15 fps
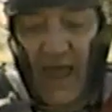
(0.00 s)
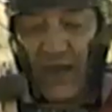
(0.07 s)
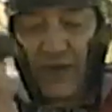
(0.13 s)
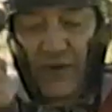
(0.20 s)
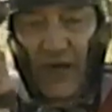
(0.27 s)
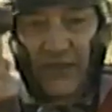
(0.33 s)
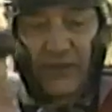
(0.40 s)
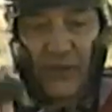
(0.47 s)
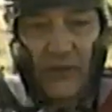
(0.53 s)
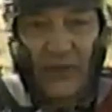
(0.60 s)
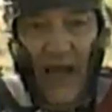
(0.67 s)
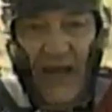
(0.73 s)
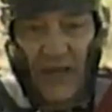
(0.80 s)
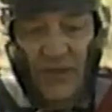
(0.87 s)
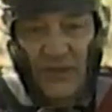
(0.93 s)
and you got your
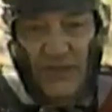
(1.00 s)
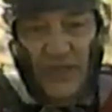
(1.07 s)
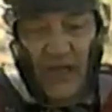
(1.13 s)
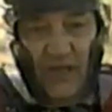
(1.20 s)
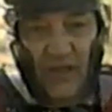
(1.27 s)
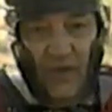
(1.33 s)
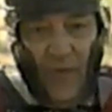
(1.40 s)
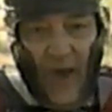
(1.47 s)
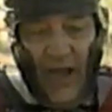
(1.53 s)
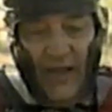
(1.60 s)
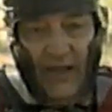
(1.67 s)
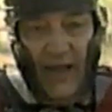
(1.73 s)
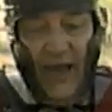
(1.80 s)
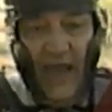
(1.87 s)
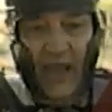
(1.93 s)
gladius in the
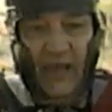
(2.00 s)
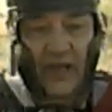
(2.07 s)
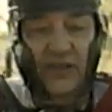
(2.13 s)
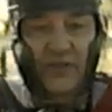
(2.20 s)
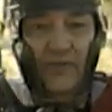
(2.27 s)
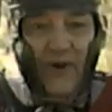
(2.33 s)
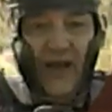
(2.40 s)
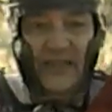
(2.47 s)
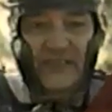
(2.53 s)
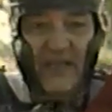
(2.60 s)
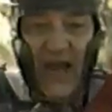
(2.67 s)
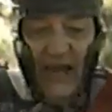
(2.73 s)
wagina hanging on the right